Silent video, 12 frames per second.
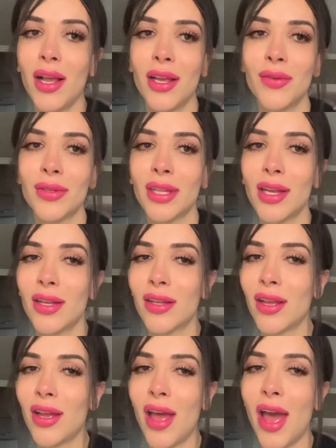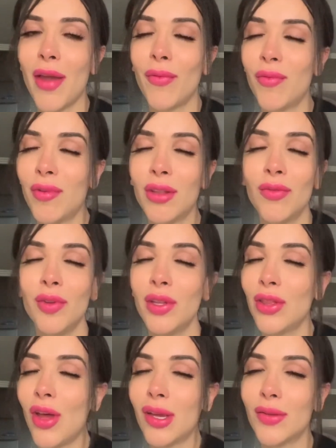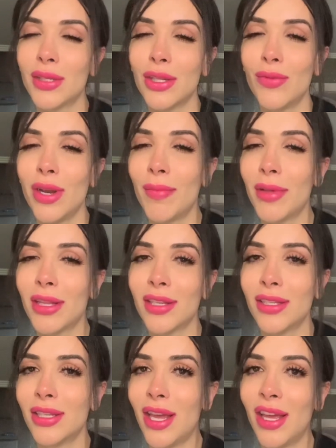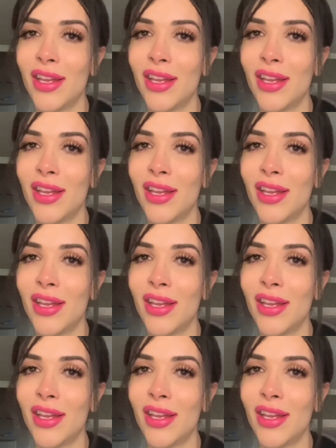He was like, I really, really thought he was the one. I'm like, this is it.